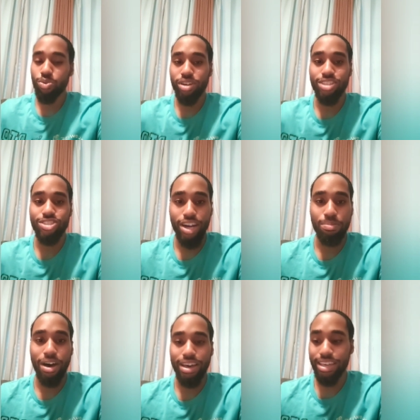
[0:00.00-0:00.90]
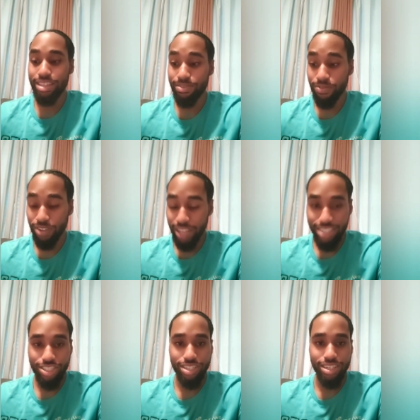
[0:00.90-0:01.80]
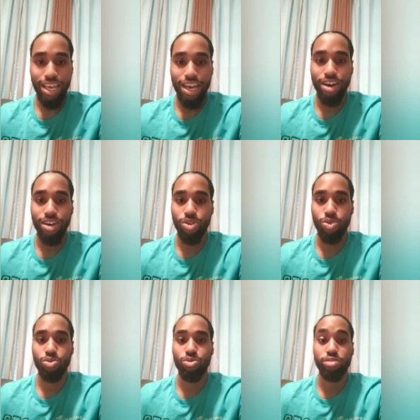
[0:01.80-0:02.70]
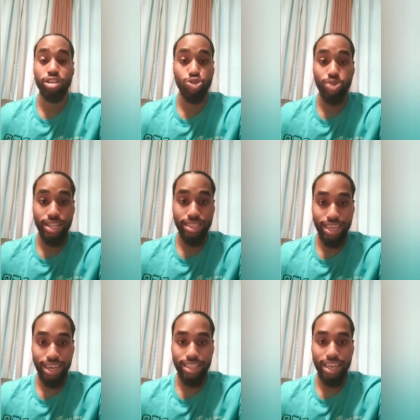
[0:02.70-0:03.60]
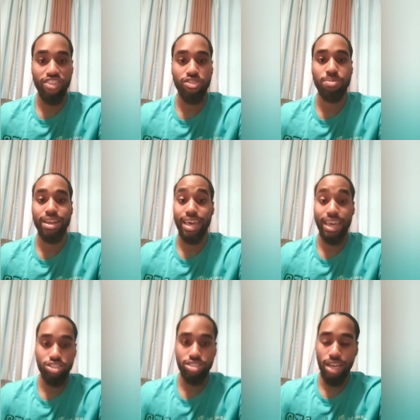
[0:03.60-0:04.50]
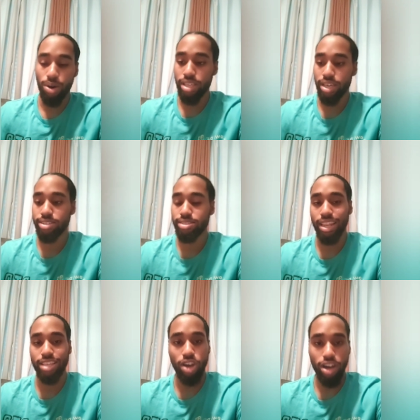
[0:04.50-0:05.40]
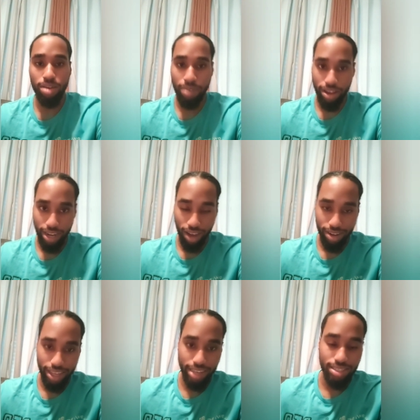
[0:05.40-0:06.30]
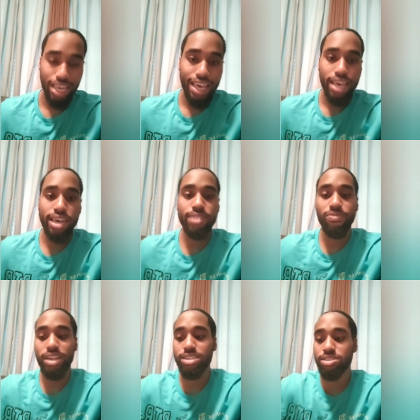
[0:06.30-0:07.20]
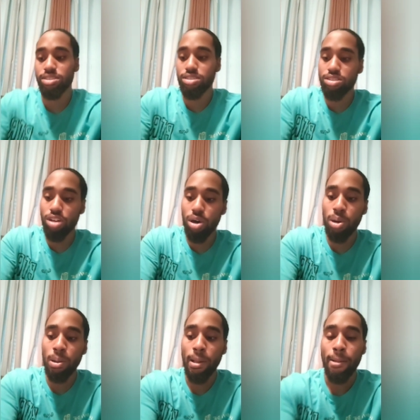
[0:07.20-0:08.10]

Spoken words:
going to talk about inflation now. Ooh, the dreaded thing that everybody hates nowadays, that they talk about nowadays. Inflation. So